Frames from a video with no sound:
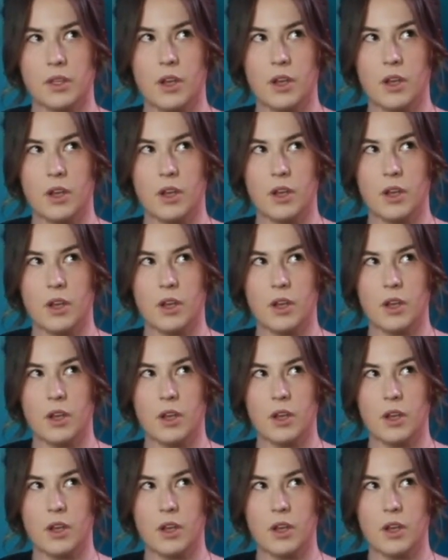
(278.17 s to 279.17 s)
opening
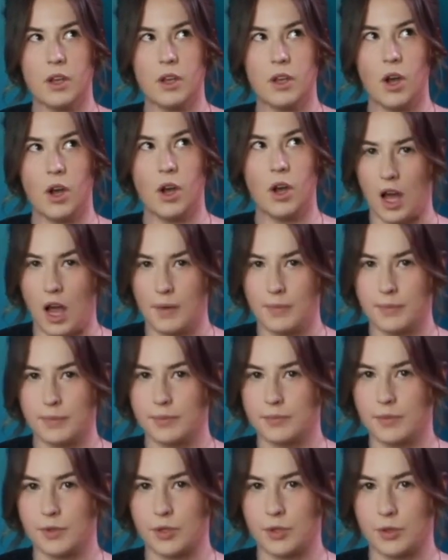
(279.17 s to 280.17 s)
yourself up
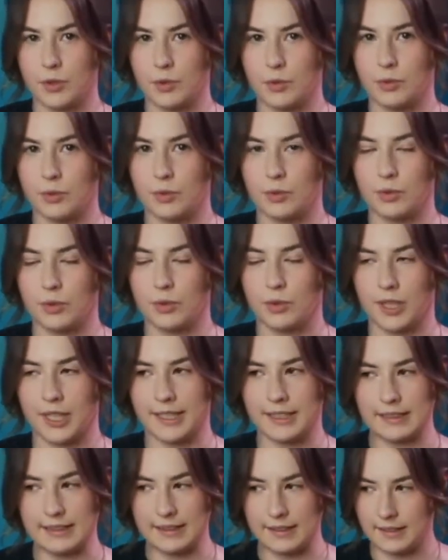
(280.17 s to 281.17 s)
to new
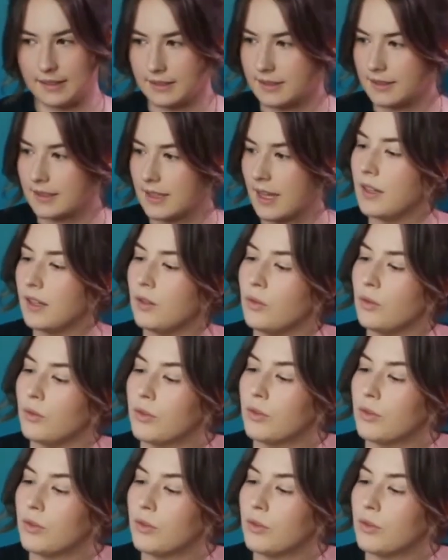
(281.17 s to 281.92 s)
ideas and new